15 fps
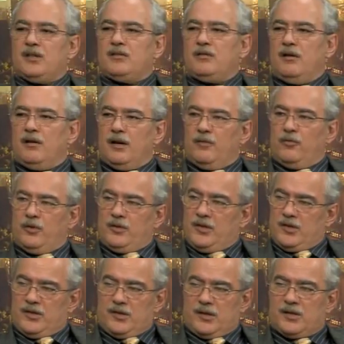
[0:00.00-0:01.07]
time when
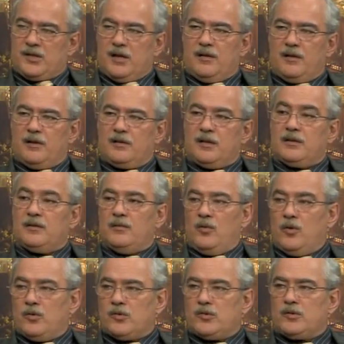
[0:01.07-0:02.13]
this is accelerating the
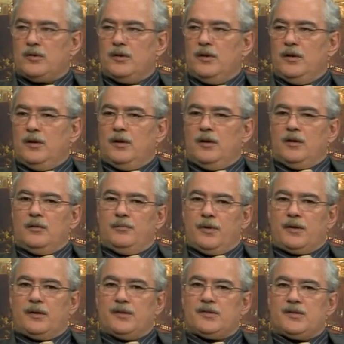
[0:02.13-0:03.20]
most.
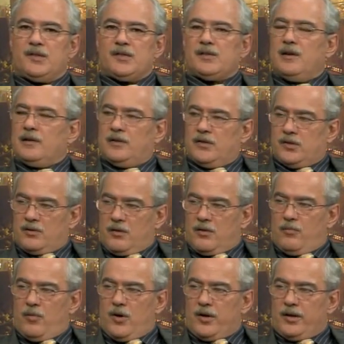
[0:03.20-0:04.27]
Because just like the
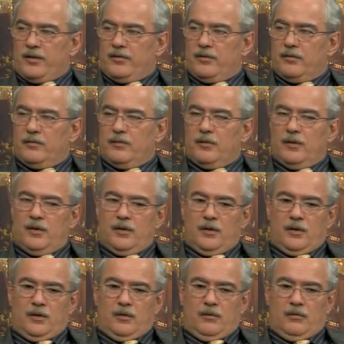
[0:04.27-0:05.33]
stock market,
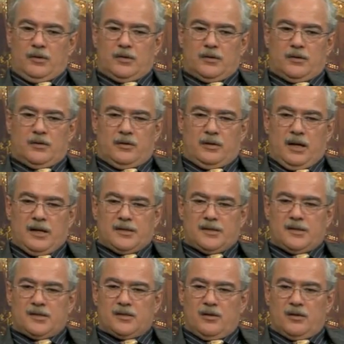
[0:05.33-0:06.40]
what creates
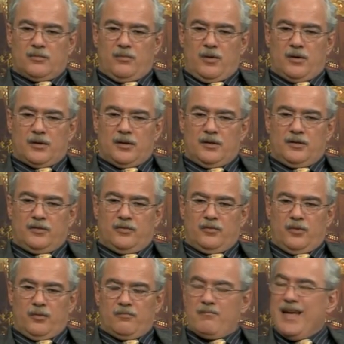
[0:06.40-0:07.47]
the stock market,
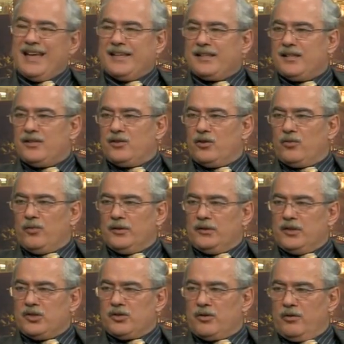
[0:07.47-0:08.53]
or what makes it, or what
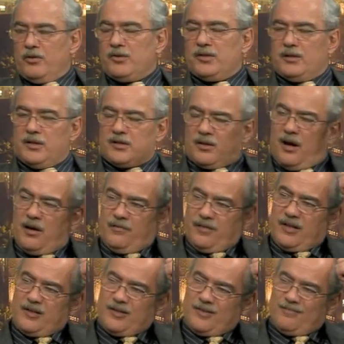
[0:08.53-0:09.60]
destroys it is
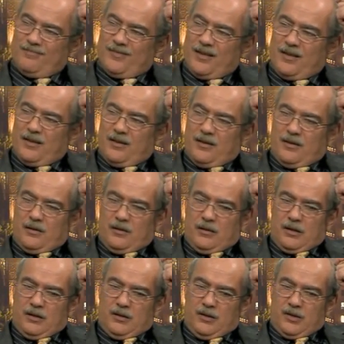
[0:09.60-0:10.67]
confidence.
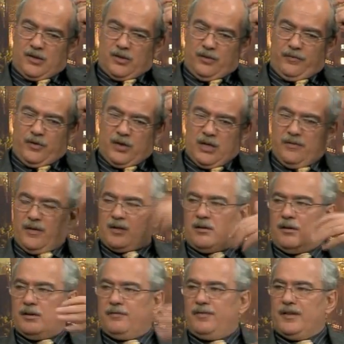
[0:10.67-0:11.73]
And so if you give it
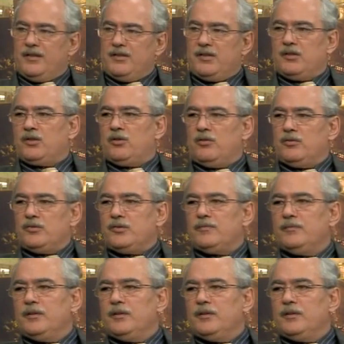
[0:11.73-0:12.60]
confidence, it grows.